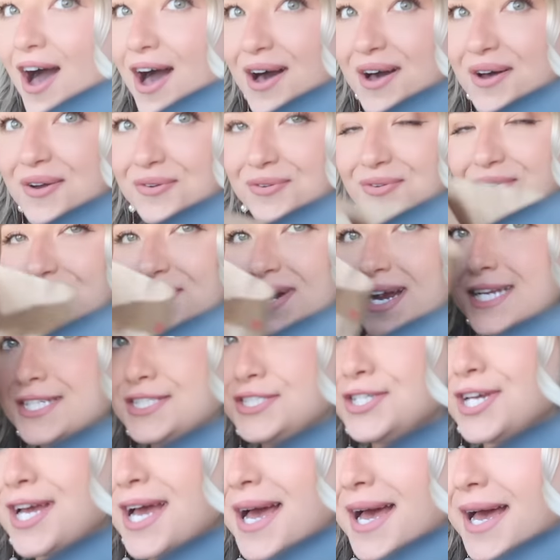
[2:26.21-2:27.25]

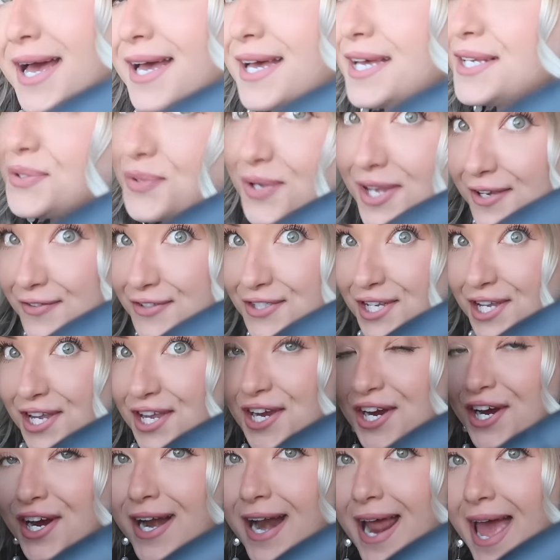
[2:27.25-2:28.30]
Alright, you guys, we have
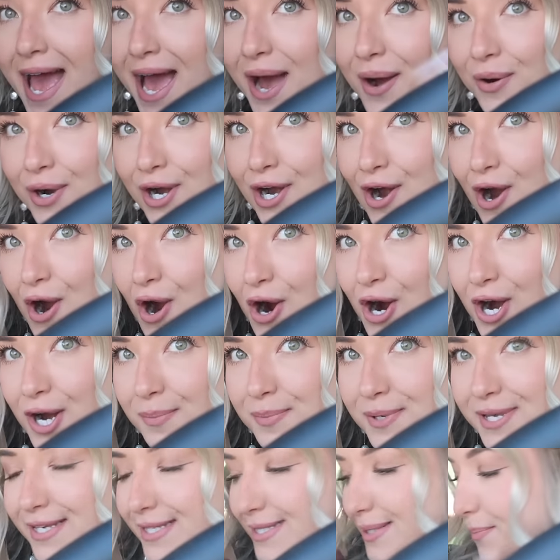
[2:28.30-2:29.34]
secured our
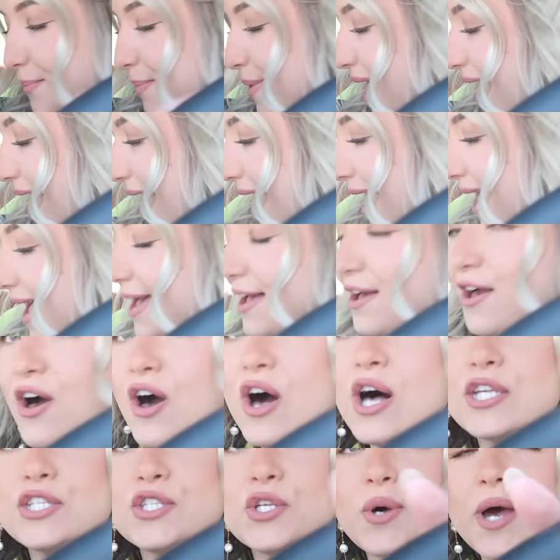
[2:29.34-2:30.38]
Arby's bag.
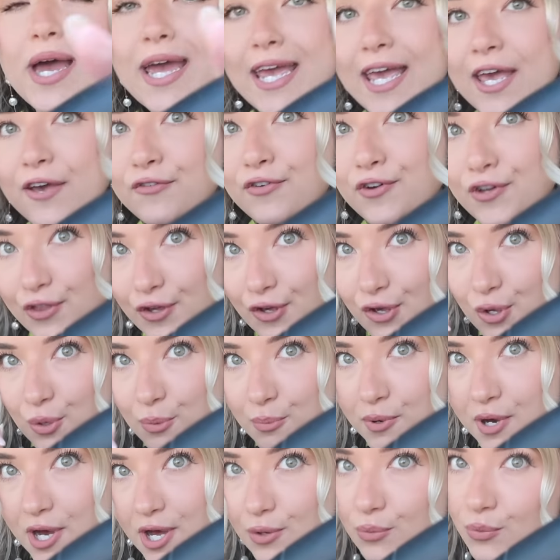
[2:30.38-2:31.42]
Also, I gave her the
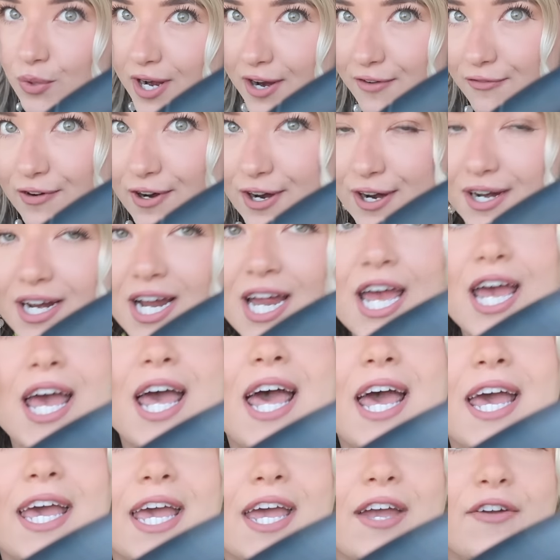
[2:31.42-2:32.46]
coupon whenever
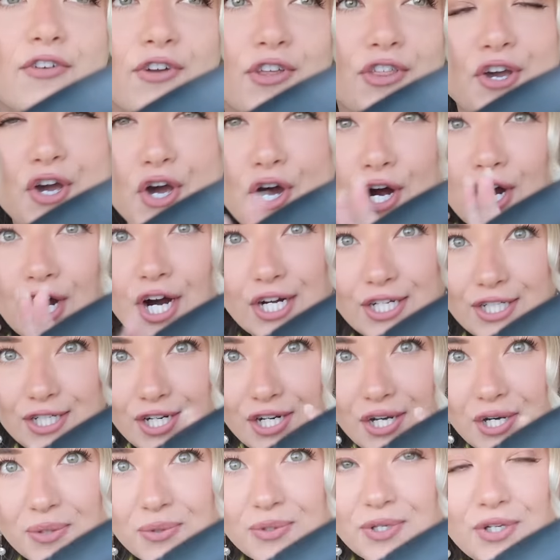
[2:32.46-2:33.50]
I gave her the card, you
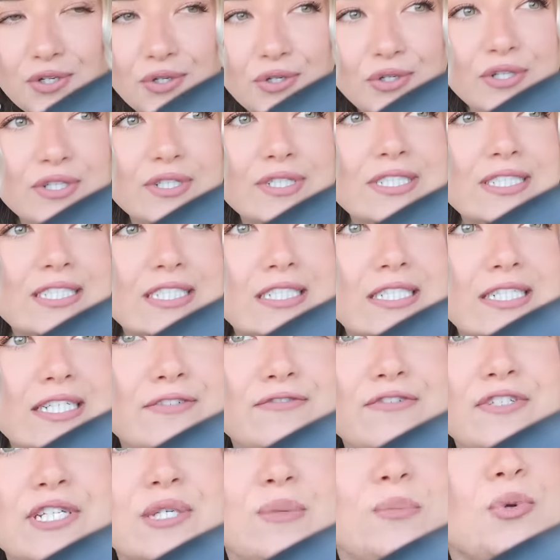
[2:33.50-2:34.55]
know, little
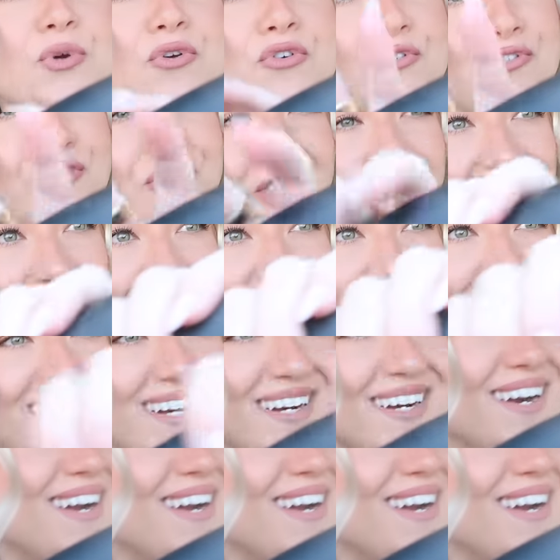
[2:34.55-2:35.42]
nifty move there.